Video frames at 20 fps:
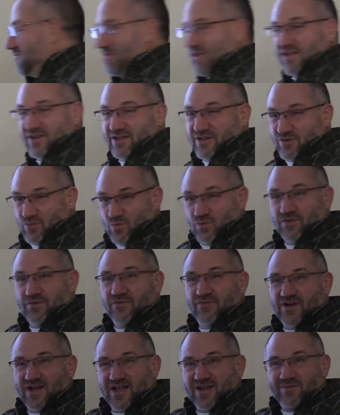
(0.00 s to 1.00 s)
is made out of wood
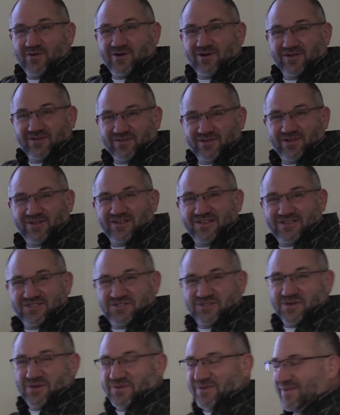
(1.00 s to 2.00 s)
fiber, really,
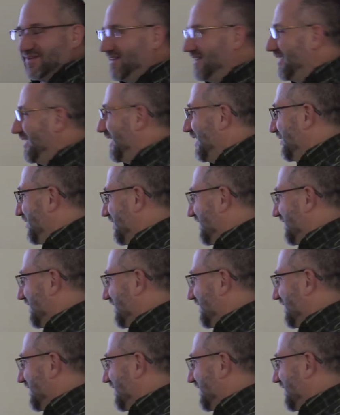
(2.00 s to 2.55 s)
so I